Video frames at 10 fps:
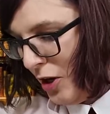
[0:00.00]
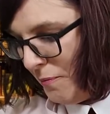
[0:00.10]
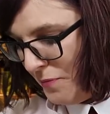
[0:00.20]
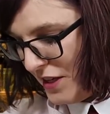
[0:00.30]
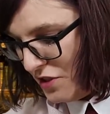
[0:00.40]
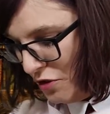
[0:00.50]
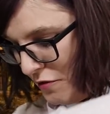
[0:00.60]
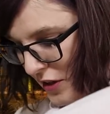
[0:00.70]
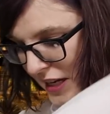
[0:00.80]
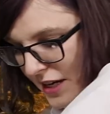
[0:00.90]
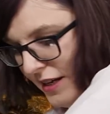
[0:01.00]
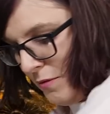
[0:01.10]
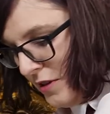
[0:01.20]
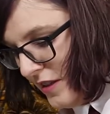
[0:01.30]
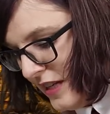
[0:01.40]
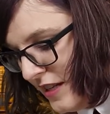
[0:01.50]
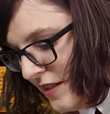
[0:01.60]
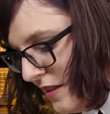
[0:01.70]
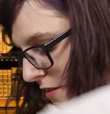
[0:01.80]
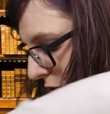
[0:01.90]
Pop this over here, get rid of
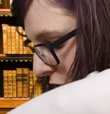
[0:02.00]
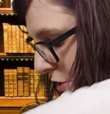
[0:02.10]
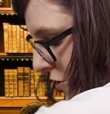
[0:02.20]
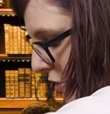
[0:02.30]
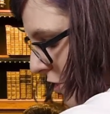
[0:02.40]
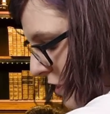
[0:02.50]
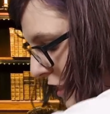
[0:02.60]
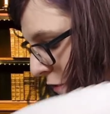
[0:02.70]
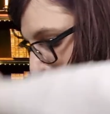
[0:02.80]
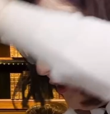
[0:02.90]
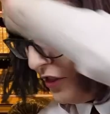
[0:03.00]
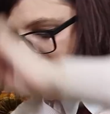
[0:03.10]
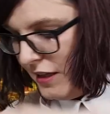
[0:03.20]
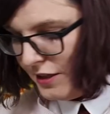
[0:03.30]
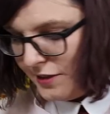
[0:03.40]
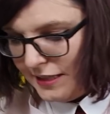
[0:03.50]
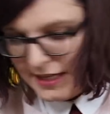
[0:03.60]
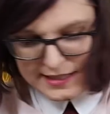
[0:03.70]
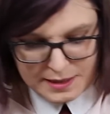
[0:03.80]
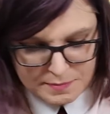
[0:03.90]
these dirty, filthy little
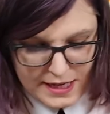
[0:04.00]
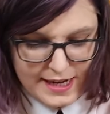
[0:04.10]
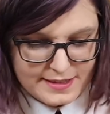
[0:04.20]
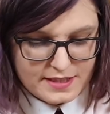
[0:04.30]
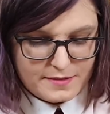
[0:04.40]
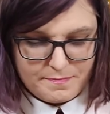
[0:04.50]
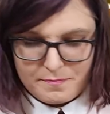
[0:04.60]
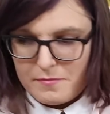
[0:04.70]
elastic bands.